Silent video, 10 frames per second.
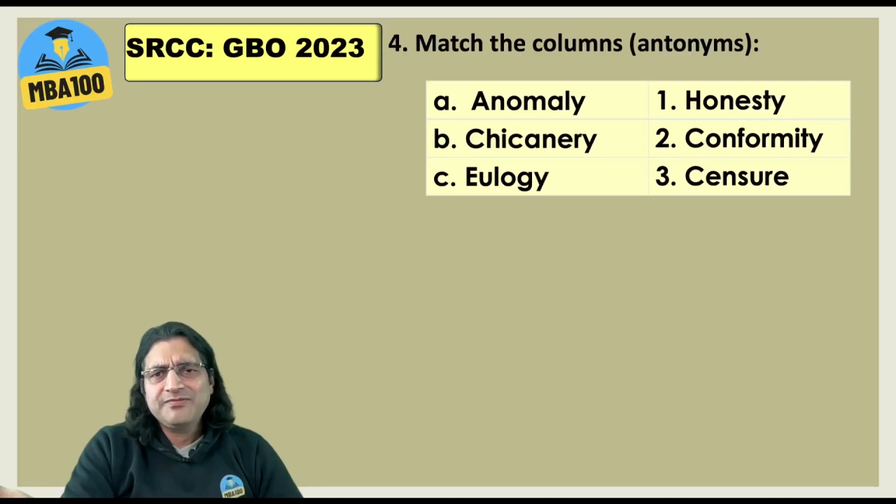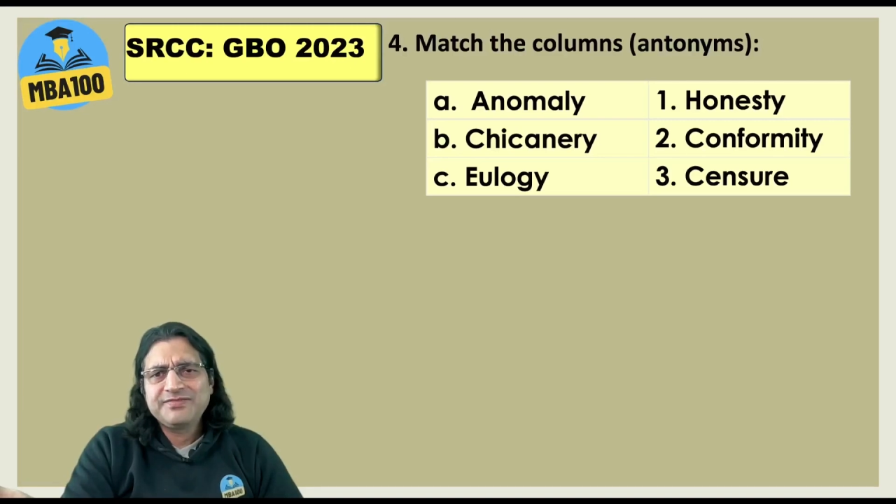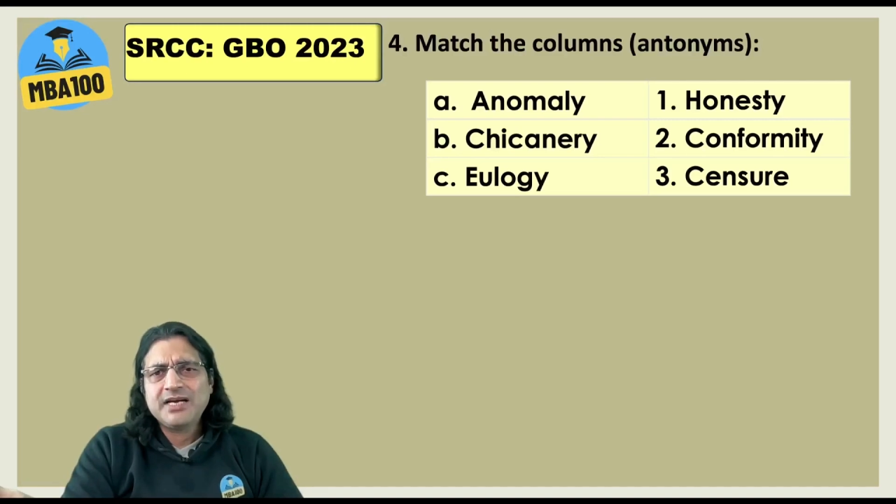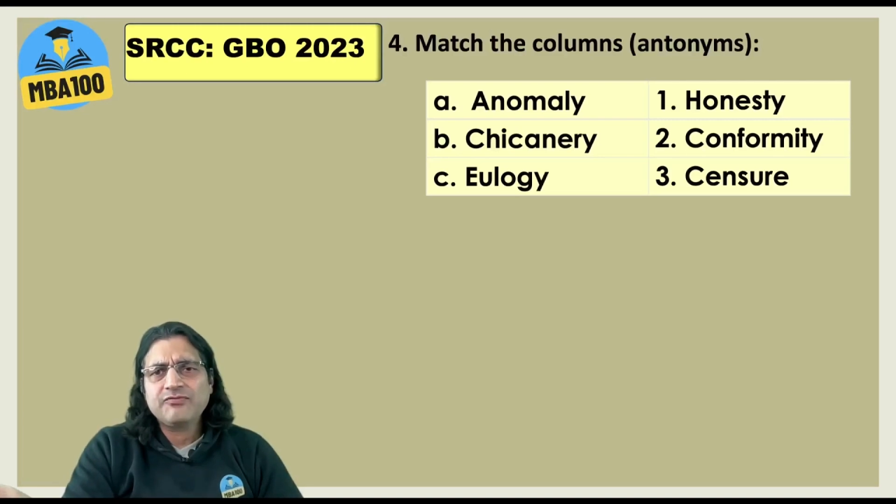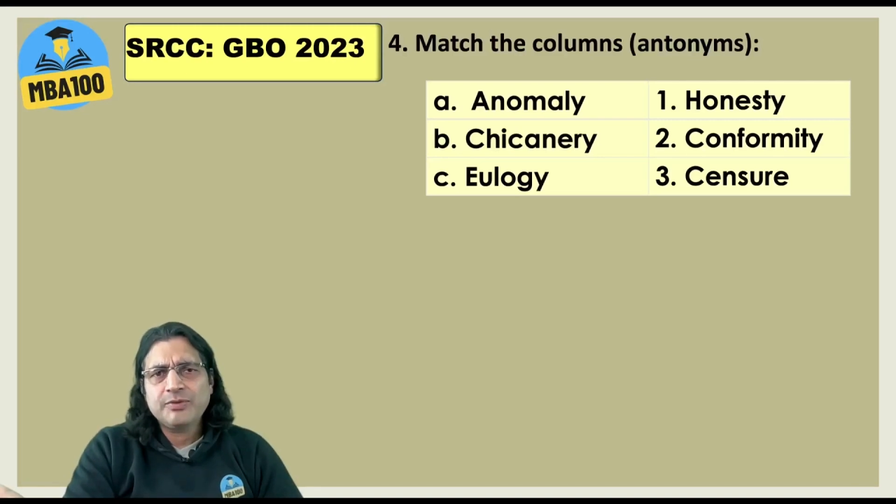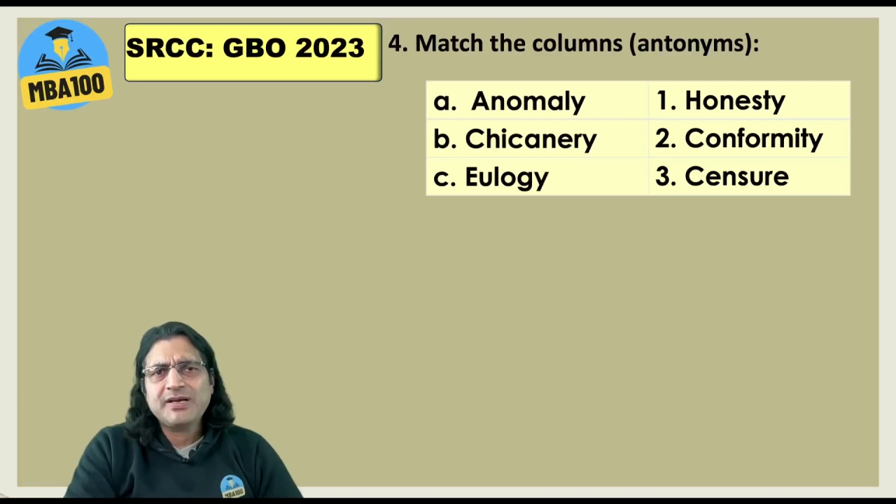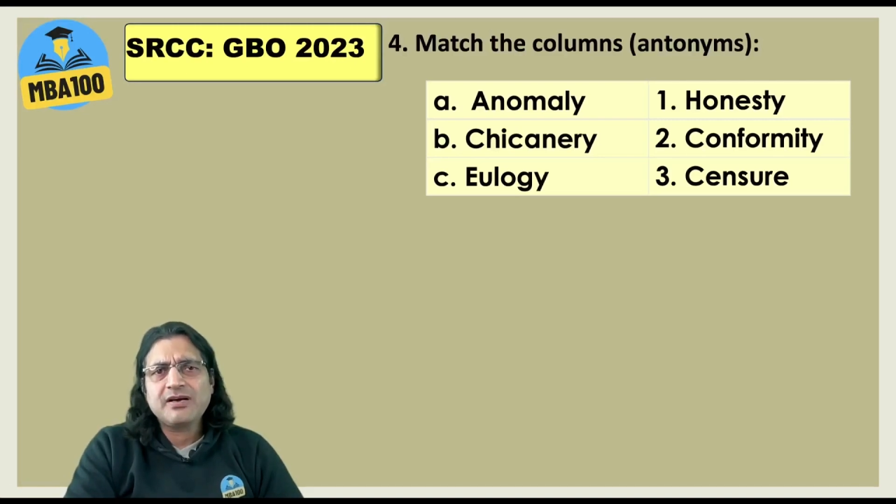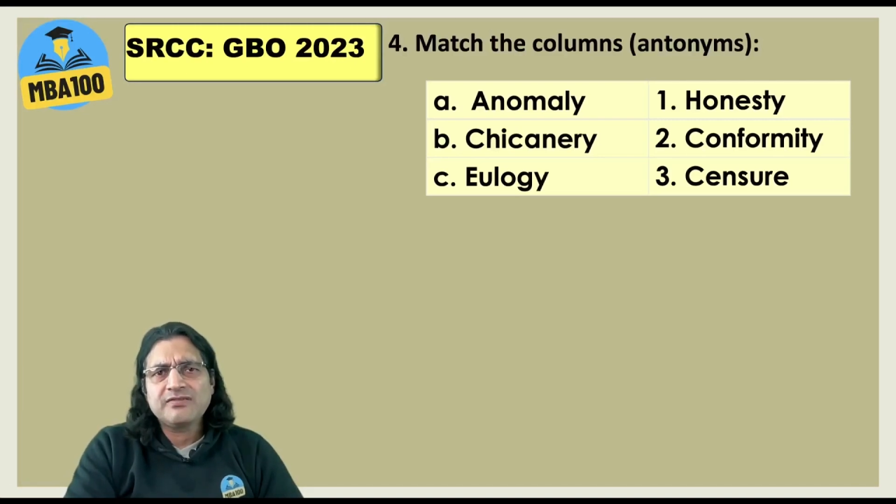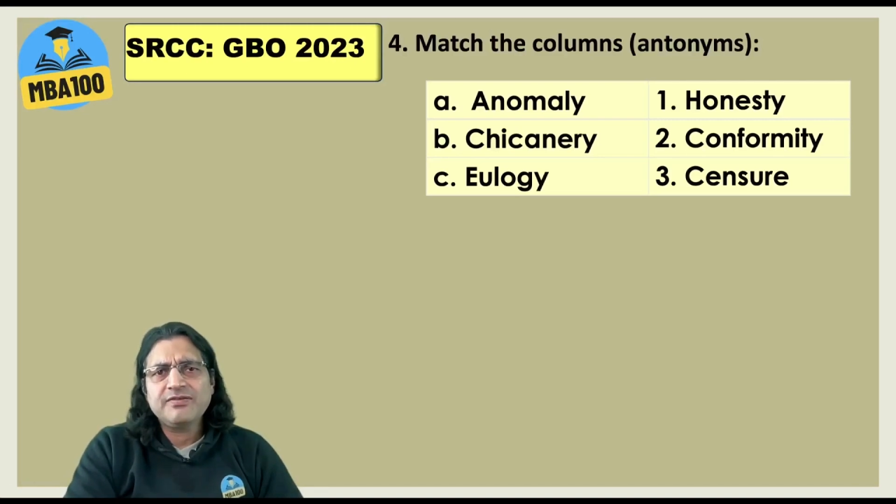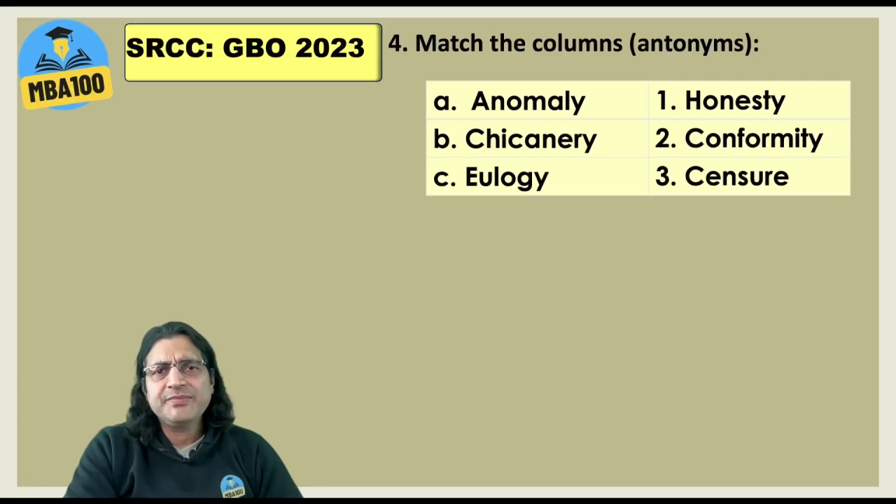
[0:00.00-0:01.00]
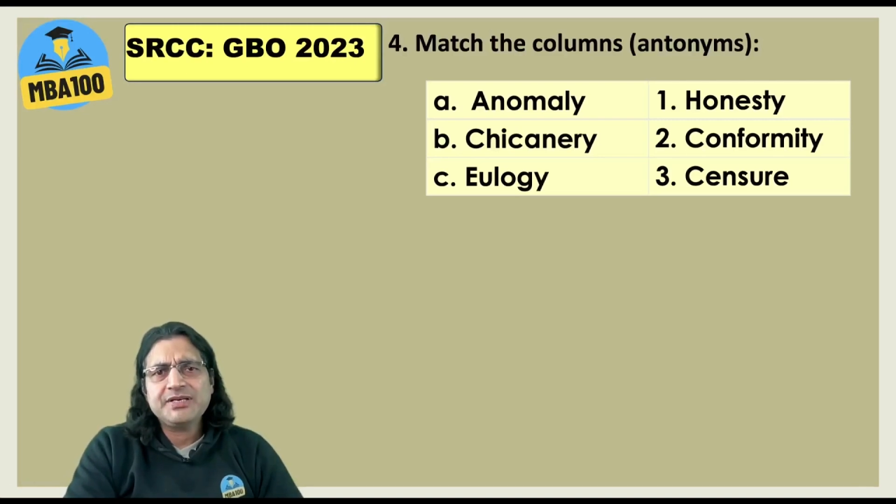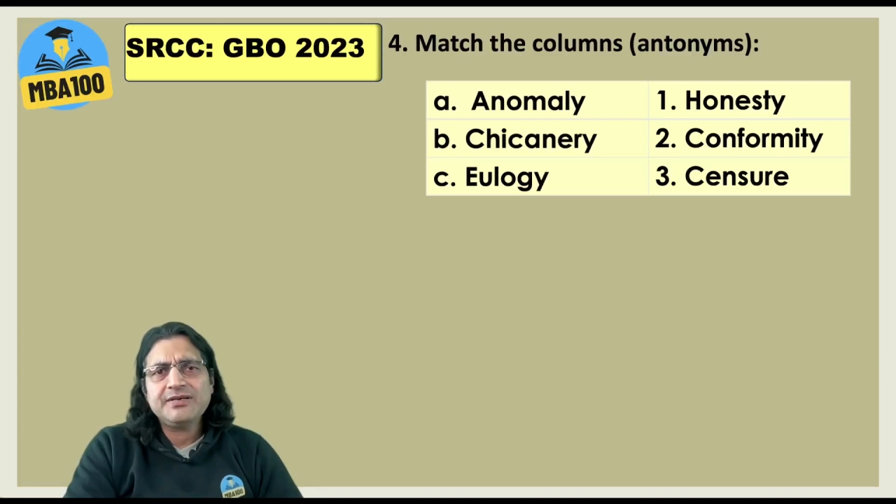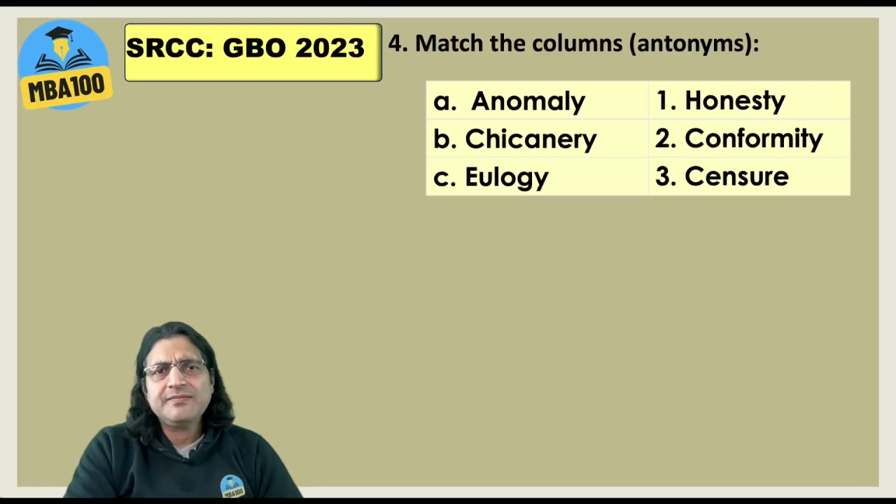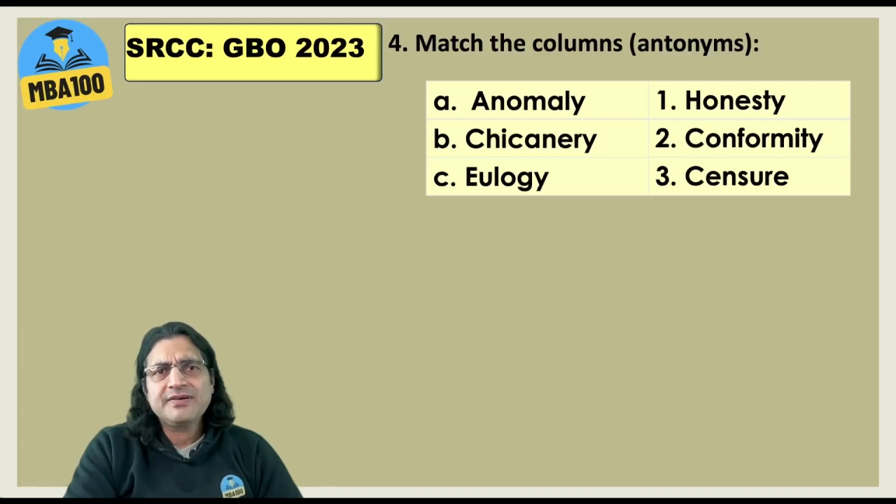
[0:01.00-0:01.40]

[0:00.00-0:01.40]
of that would be conformity.